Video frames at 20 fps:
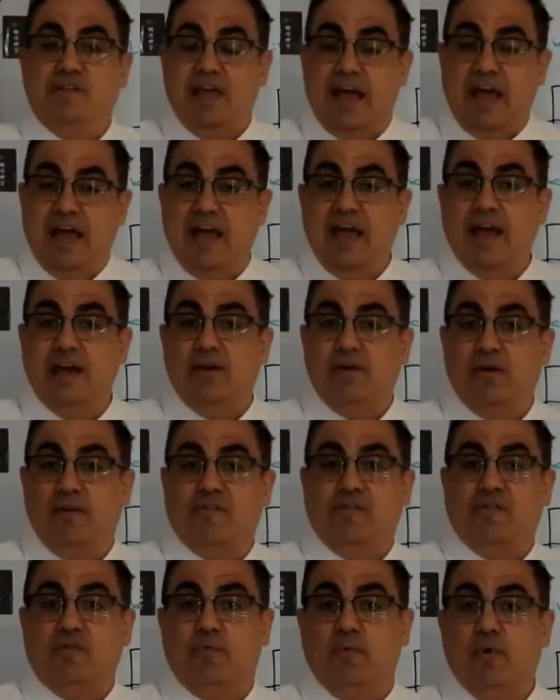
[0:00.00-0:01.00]
the
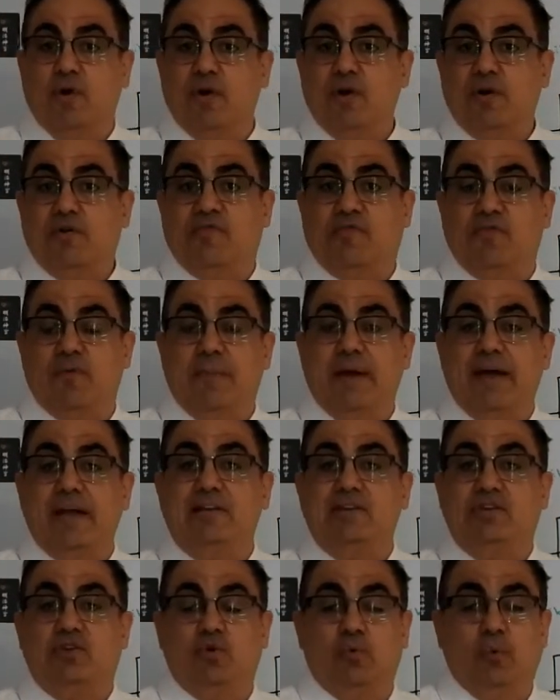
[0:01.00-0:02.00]
handoffs work from
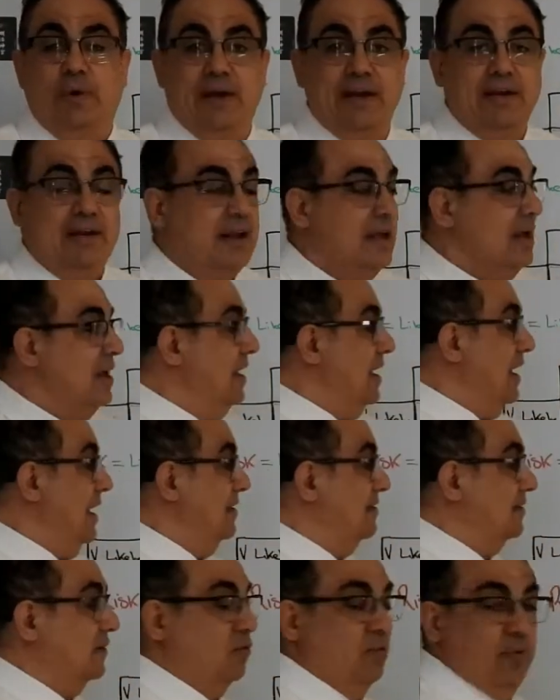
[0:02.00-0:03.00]
end to end
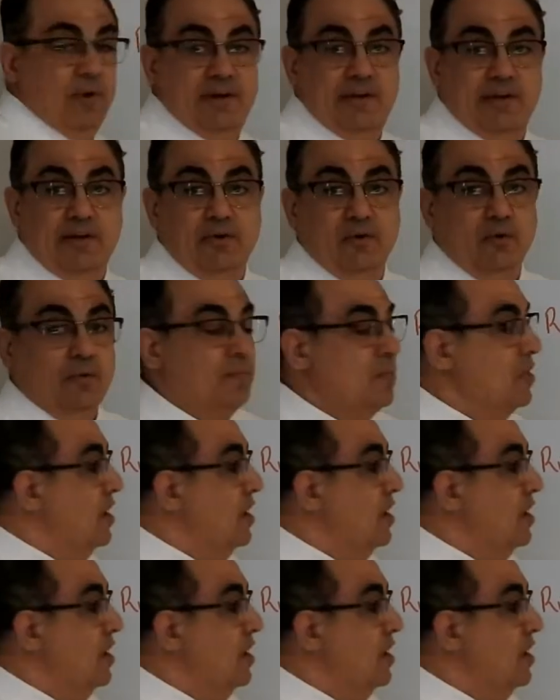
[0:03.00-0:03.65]
is critical.